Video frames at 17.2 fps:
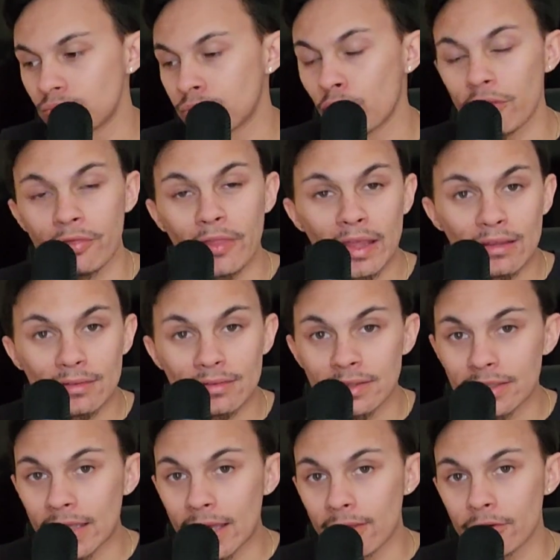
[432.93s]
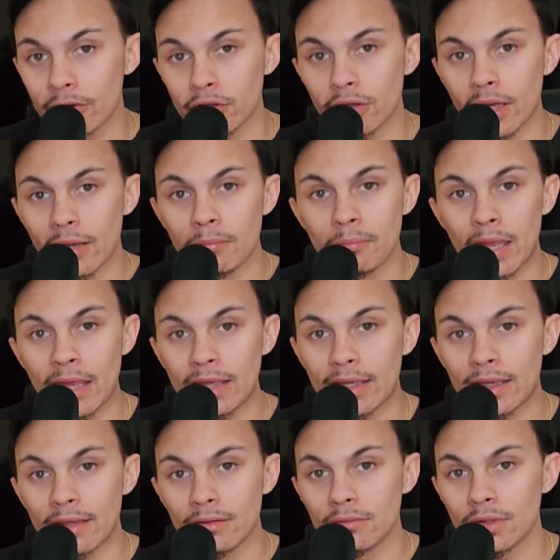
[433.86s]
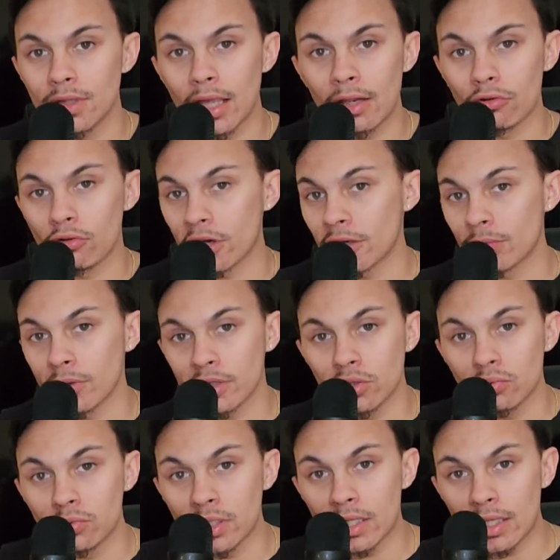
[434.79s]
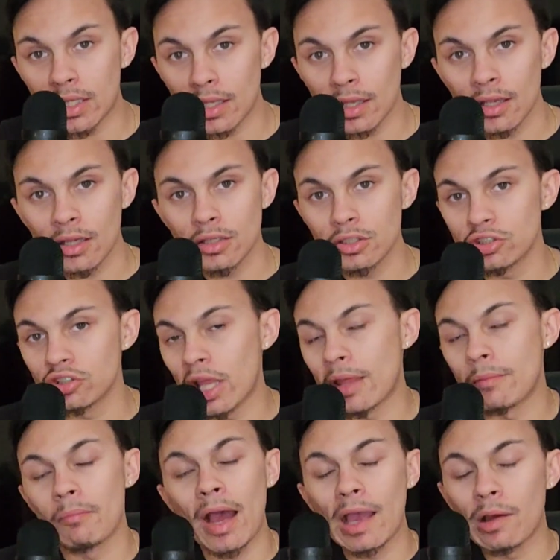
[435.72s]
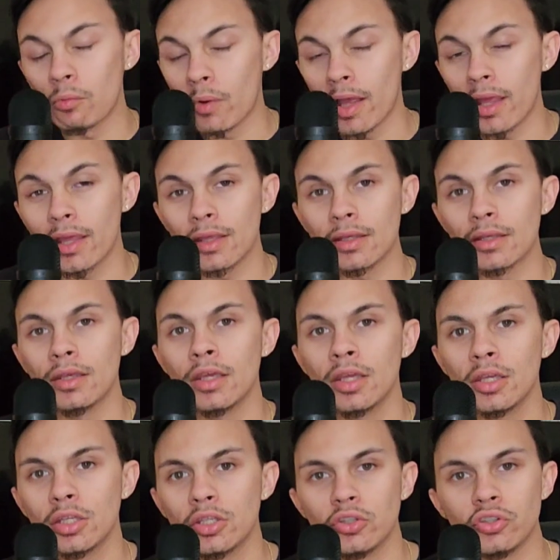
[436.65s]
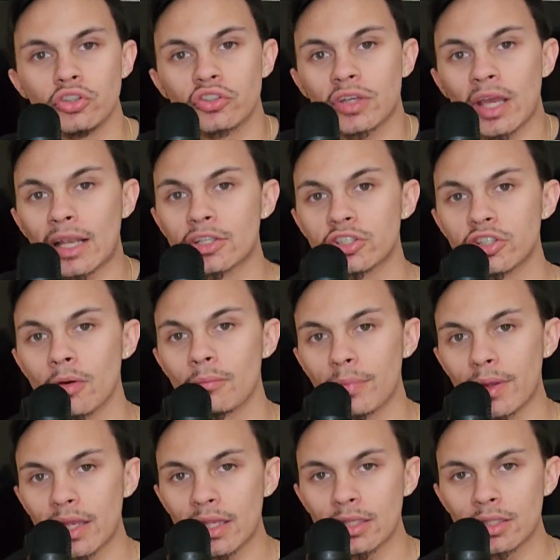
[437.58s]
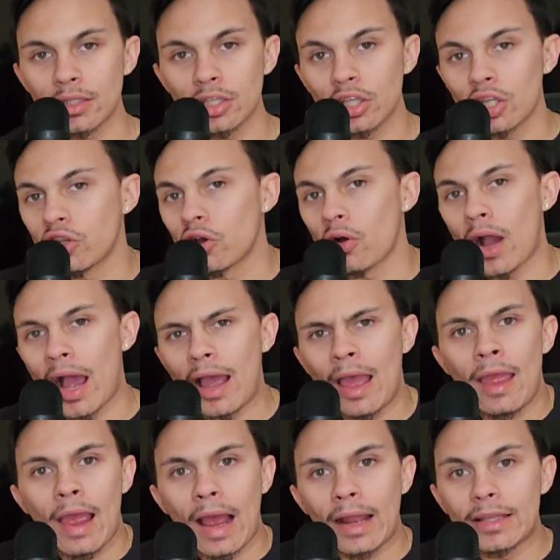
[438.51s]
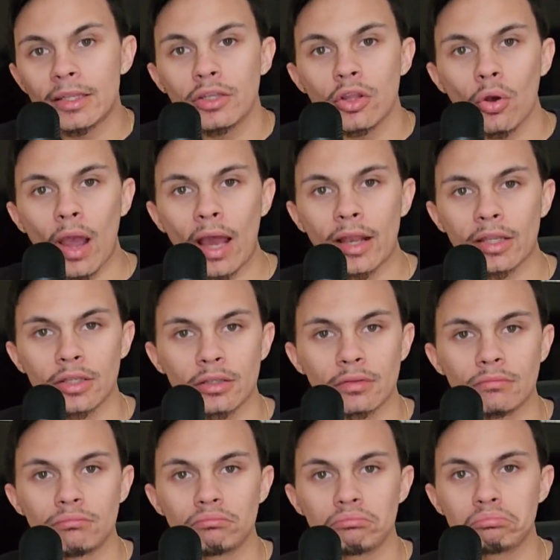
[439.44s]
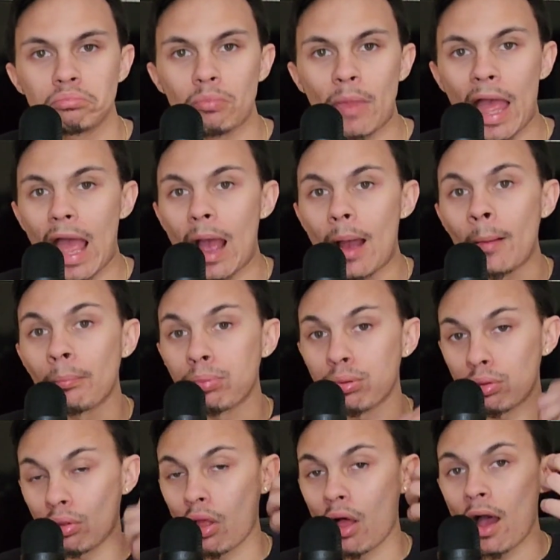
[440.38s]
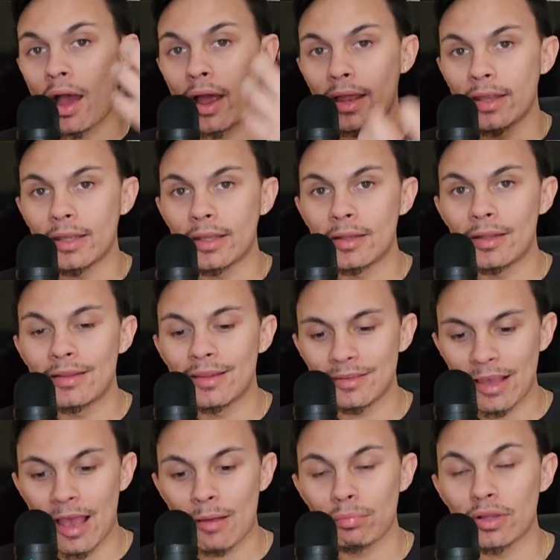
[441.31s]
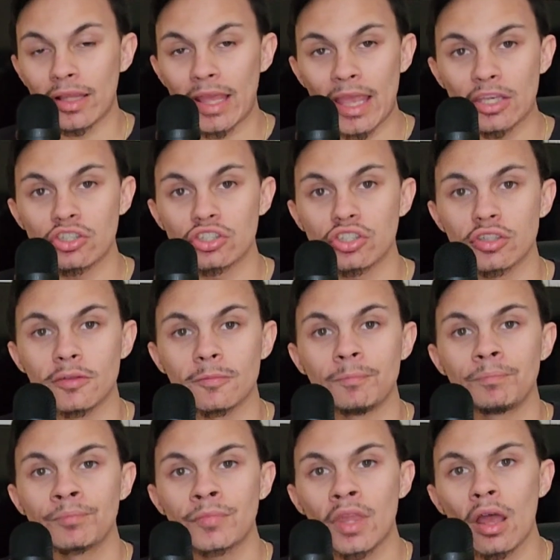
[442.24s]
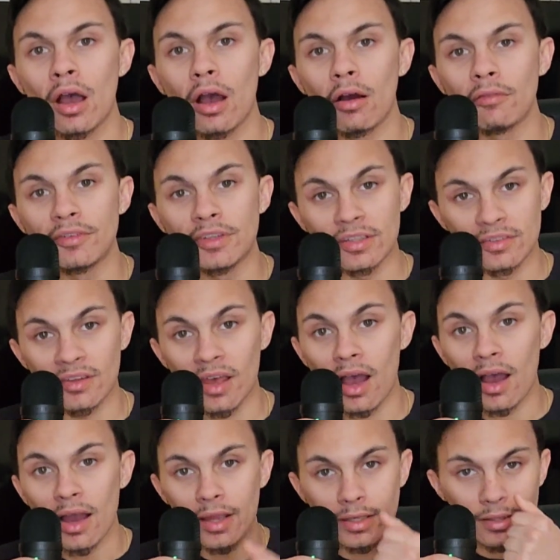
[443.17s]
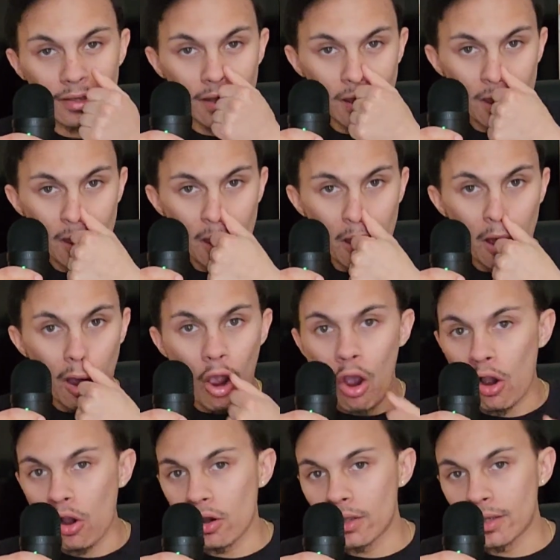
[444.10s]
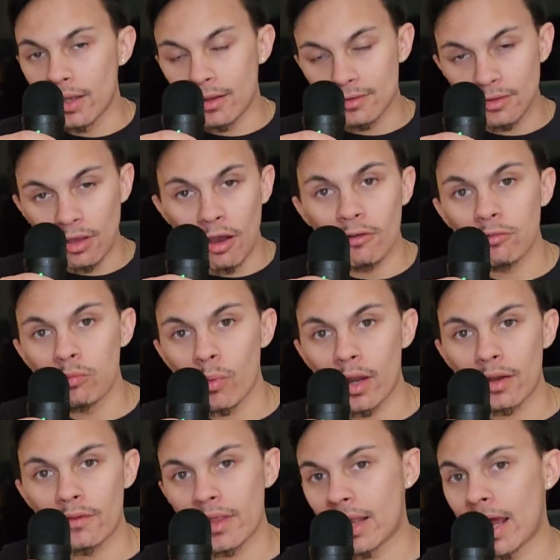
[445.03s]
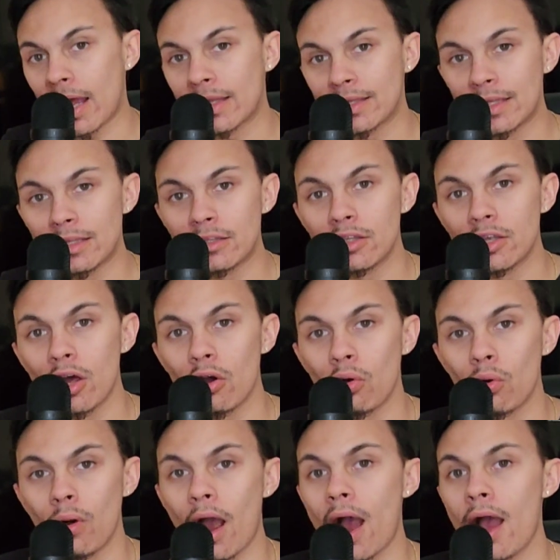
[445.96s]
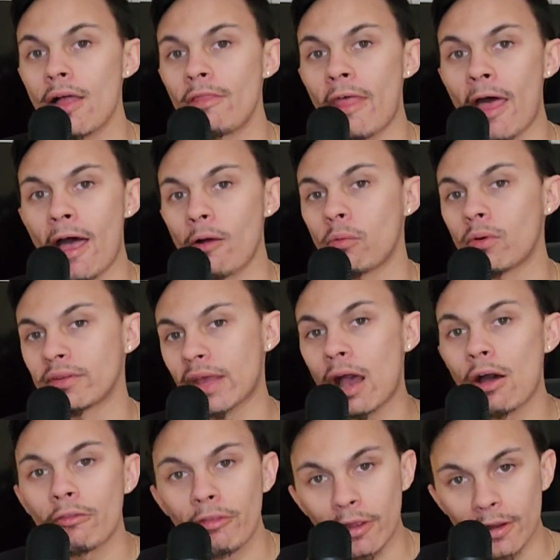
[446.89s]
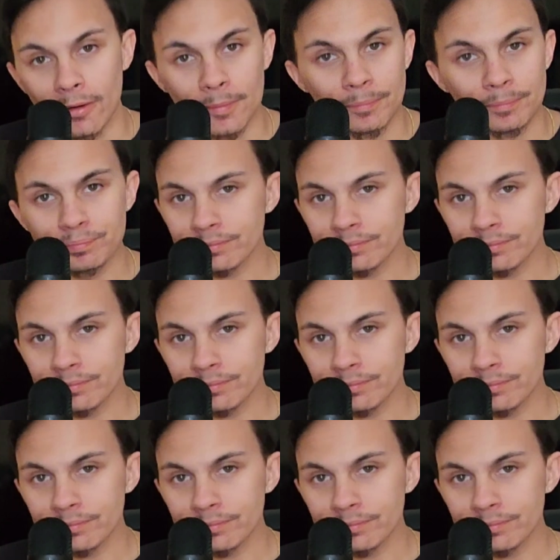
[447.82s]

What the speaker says: put things together and make it incredibly unique in my way. You just got to jump in. I didn't know how to apply this application of design on a software that I didn't know that was out there.